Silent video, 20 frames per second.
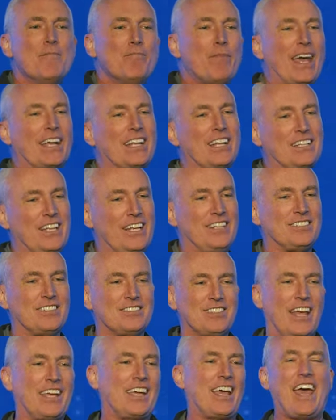Megacles
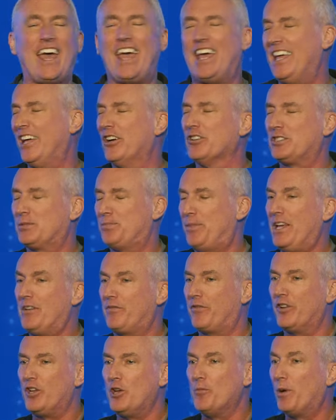is like, hey, he'll speak
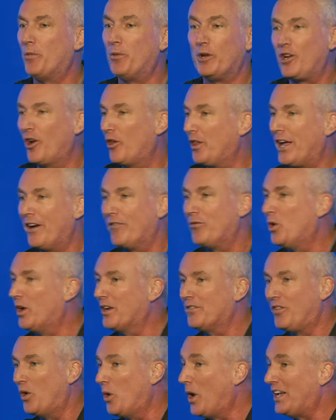for you, but when you only have
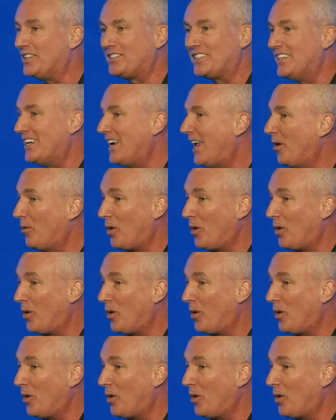one voice and it ain't